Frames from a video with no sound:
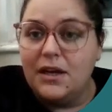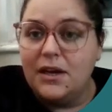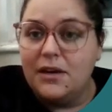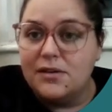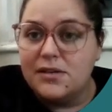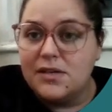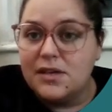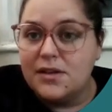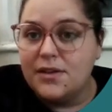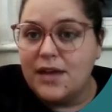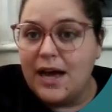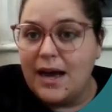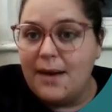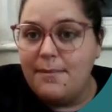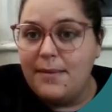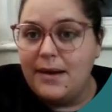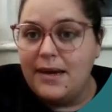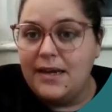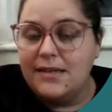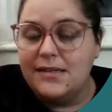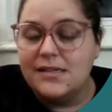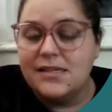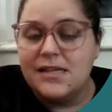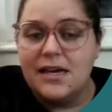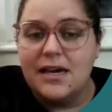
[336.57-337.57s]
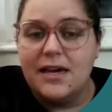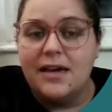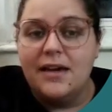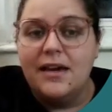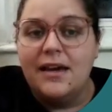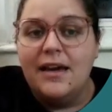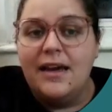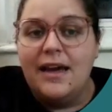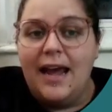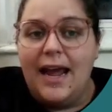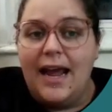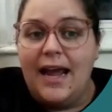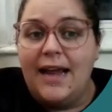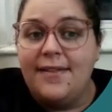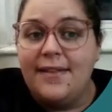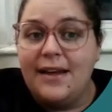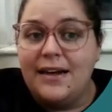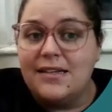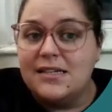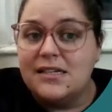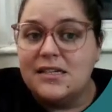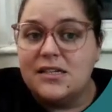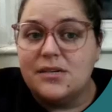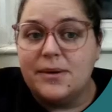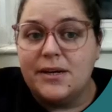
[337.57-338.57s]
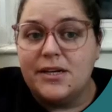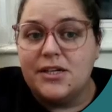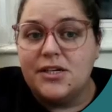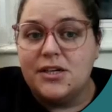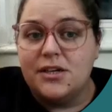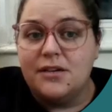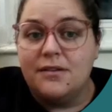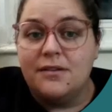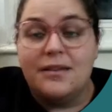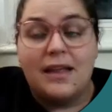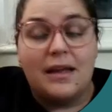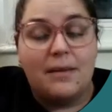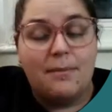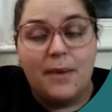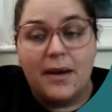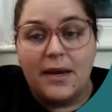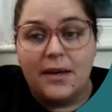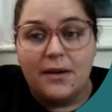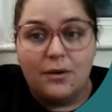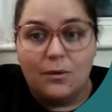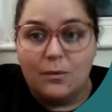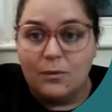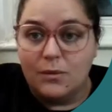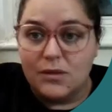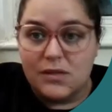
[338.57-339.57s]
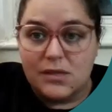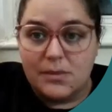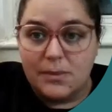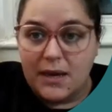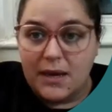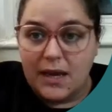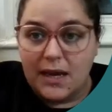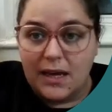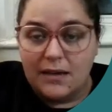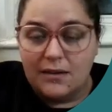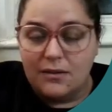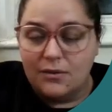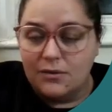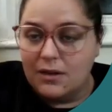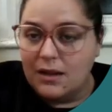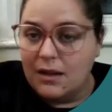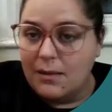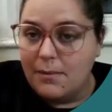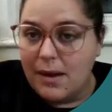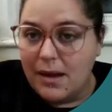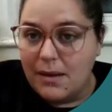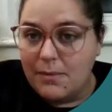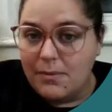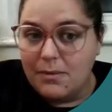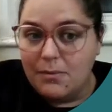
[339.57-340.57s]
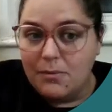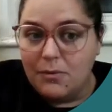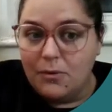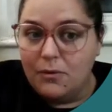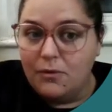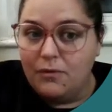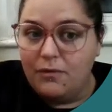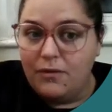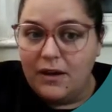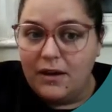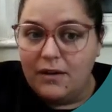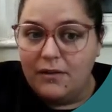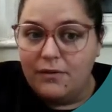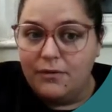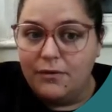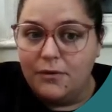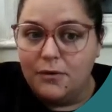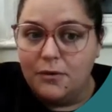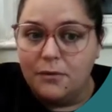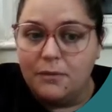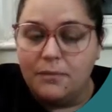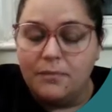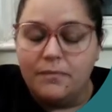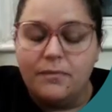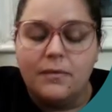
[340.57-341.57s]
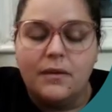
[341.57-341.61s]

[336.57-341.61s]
So that means that in that situation, they may not want to be handled and they may be more fearful.